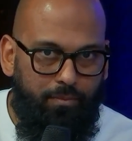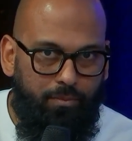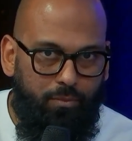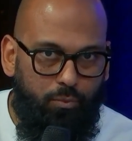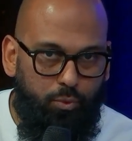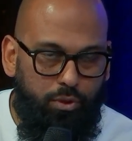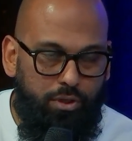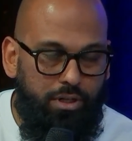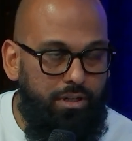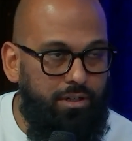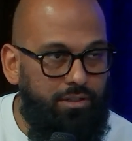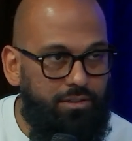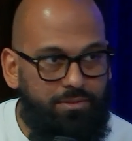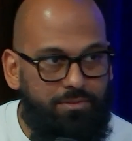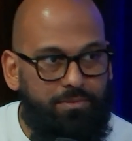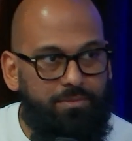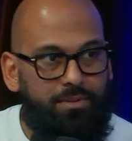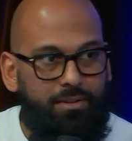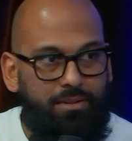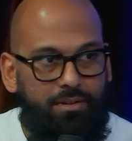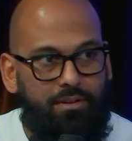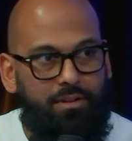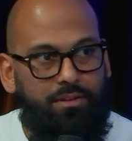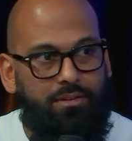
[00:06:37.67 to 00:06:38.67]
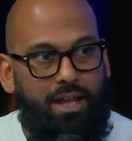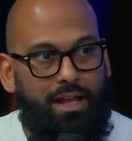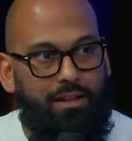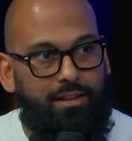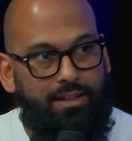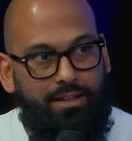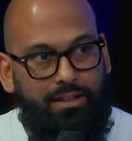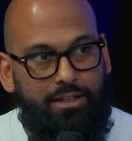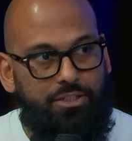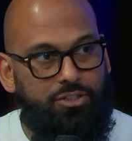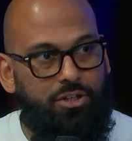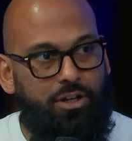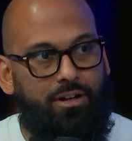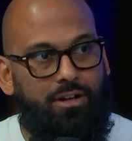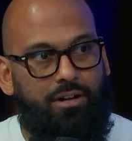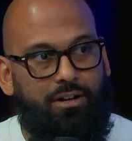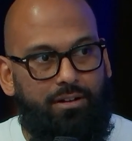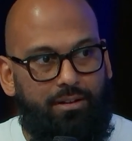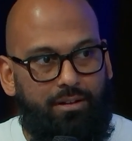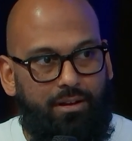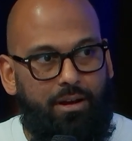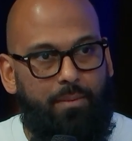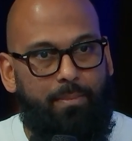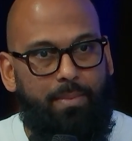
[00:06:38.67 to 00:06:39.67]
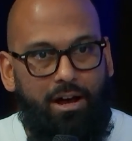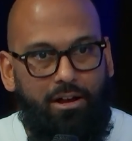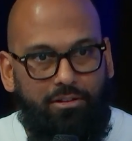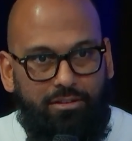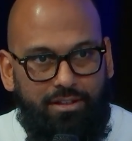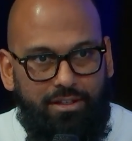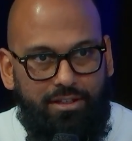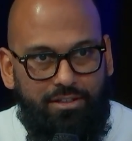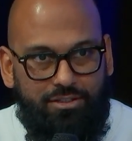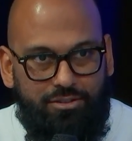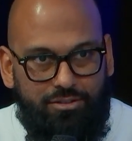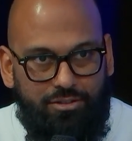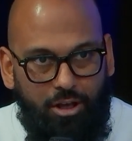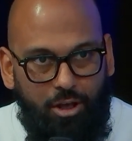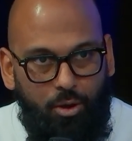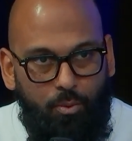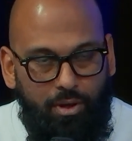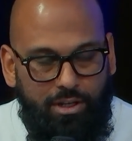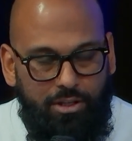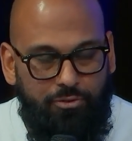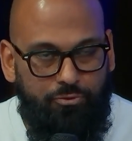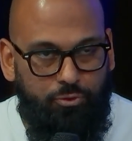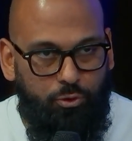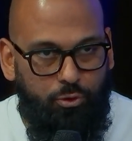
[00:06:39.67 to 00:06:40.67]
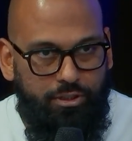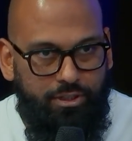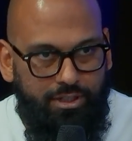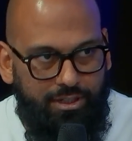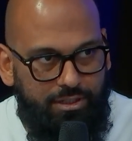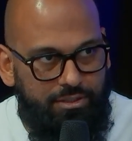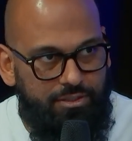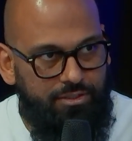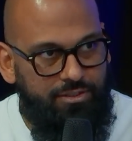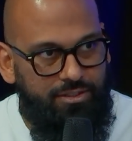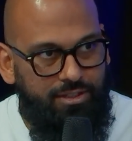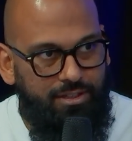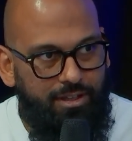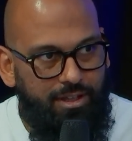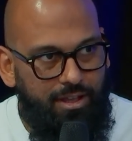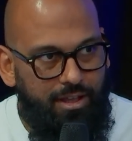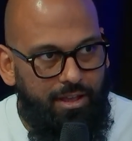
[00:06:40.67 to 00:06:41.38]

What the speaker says: we're telling each other about this already for years.